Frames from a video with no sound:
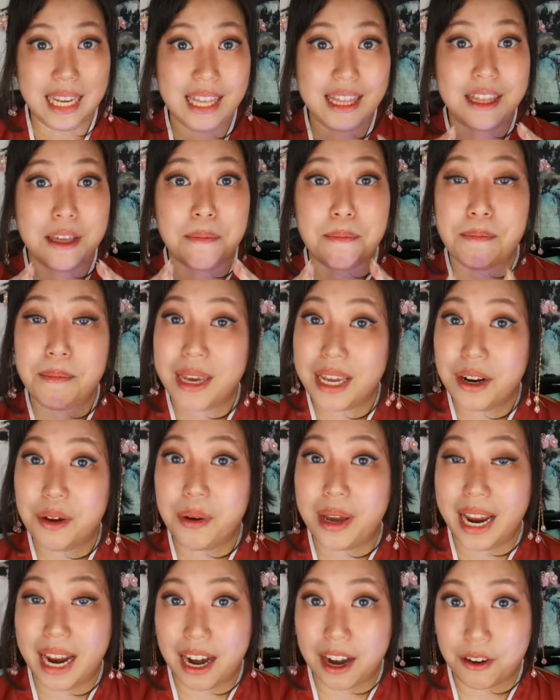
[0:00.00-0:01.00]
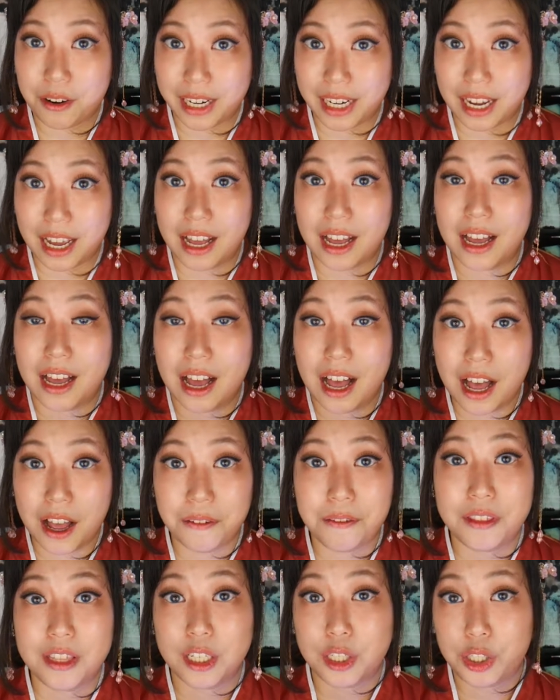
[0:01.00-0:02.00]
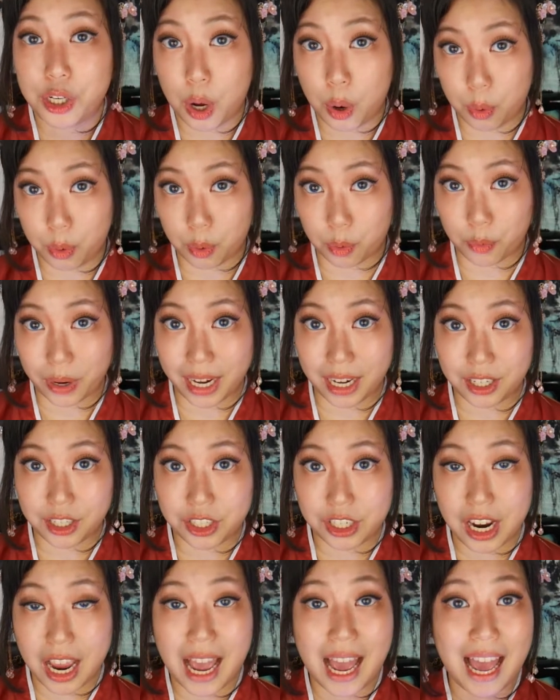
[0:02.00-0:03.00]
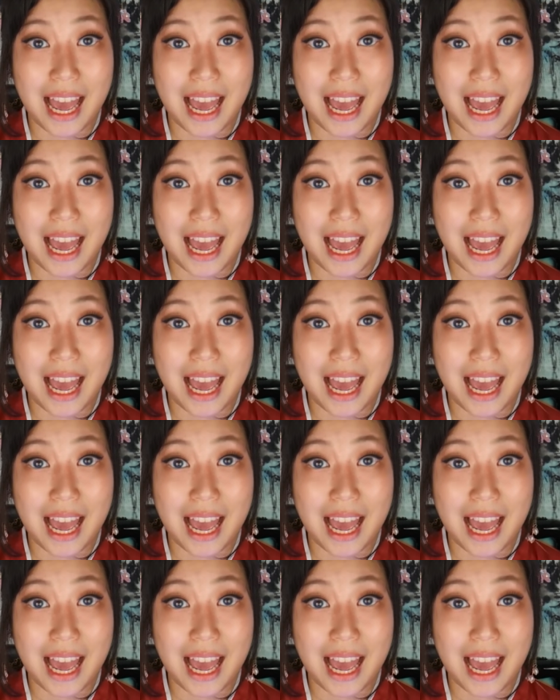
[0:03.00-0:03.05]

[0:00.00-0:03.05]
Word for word: In the middle area of the tonal range,